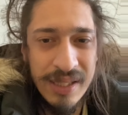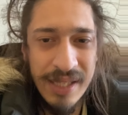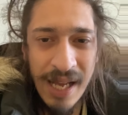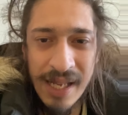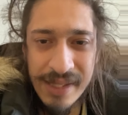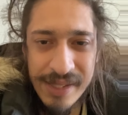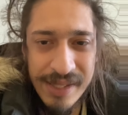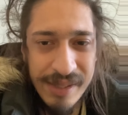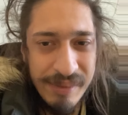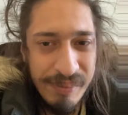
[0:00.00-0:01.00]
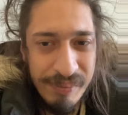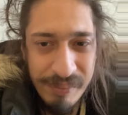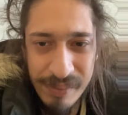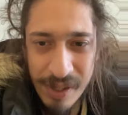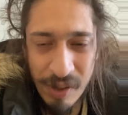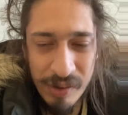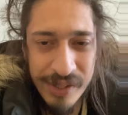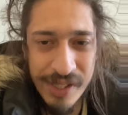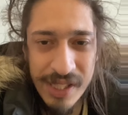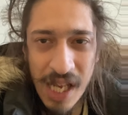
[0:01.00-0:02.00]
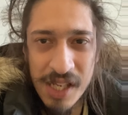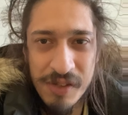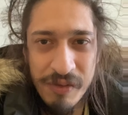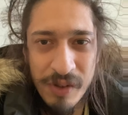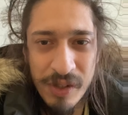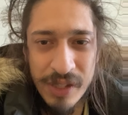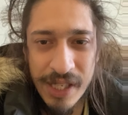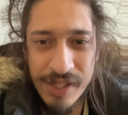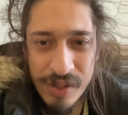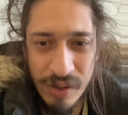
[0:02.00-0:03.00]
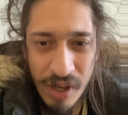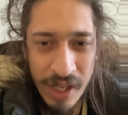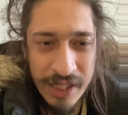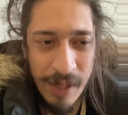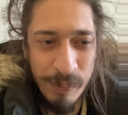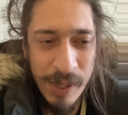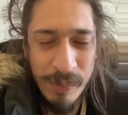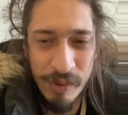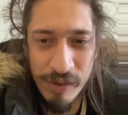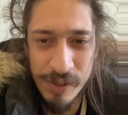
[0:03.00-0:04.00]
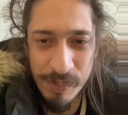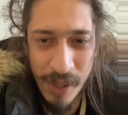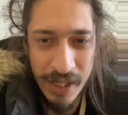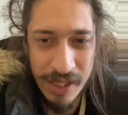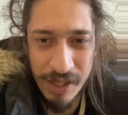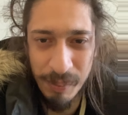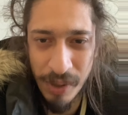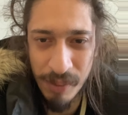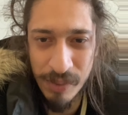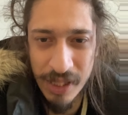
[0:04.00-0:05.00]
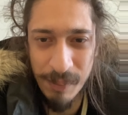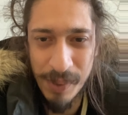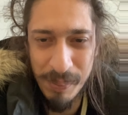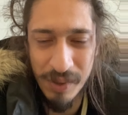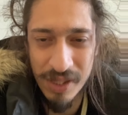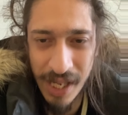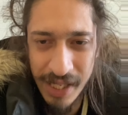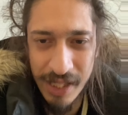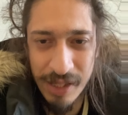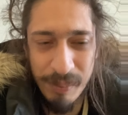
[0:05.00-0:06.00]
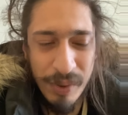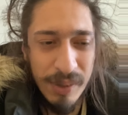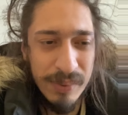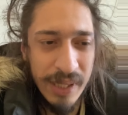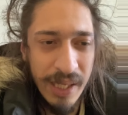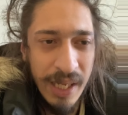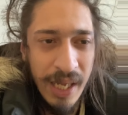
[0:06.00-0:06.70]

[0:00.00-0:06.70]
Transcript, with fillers: that's you know successful, that's strong, that people respect in the public, that people like in the public.